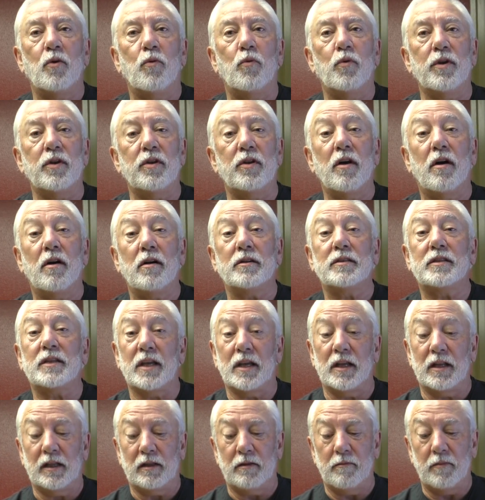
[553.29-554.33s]
When dogs
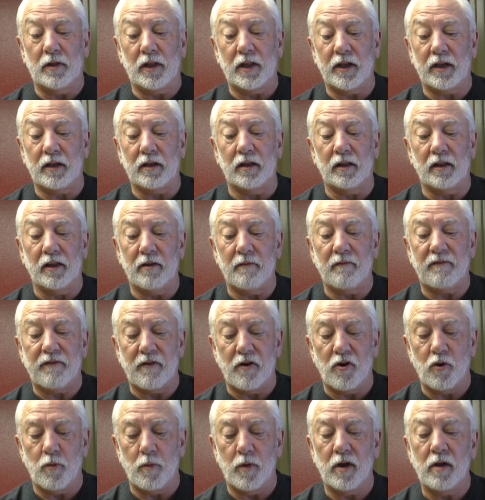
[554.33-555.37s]
get malignant
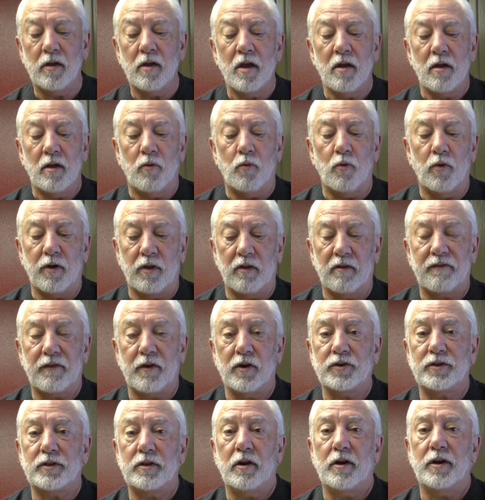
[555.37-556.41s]
lymphoma, one of the
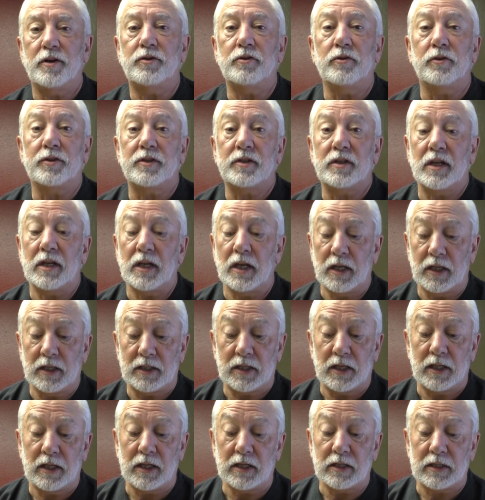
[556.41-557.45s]
first areas you'll see
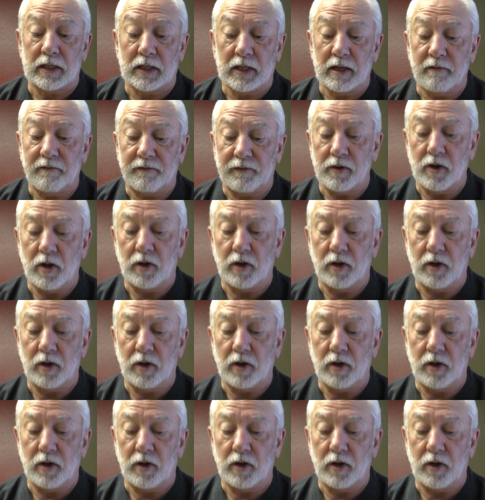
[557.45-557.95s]
is in these lymph